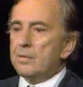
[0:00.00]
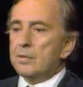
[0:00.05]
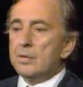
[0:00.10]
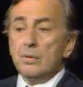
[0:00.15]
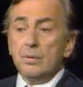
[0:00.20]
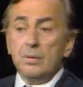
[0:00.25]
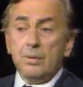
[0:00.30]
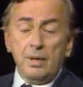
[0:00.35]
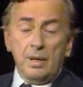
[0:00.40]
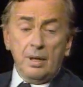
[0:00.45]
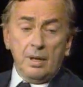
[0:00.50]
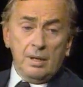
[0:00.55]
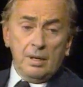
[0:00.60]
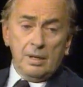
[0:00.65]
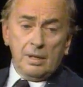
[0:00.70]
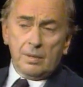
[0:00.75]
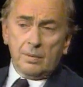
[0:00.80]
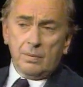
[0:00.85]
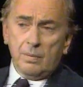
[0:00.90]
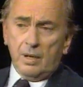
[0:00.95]
truth in
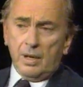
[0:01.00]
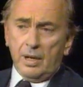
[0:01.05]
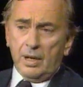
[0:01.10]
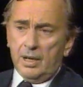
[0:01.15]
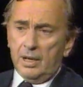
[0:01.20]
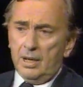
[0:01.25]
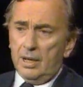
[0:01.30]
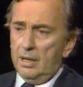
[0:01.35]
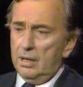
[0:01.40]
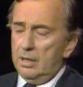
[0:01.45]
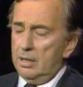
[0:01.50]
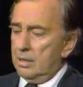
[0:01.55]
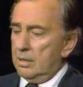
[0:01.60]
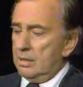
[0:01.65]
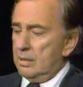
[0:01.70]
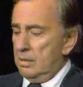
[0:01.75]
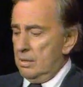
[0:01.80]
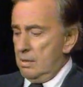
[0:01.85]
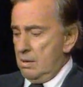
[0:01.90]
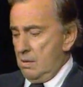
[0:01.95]
this. Well, A, he
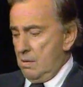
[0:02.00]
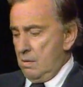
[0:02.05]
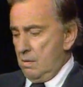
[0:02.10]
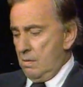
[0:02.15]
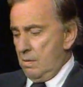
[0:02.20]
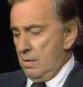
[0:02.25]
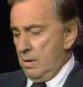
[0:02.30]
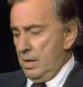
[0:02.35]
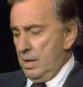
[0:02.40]
doesn't know.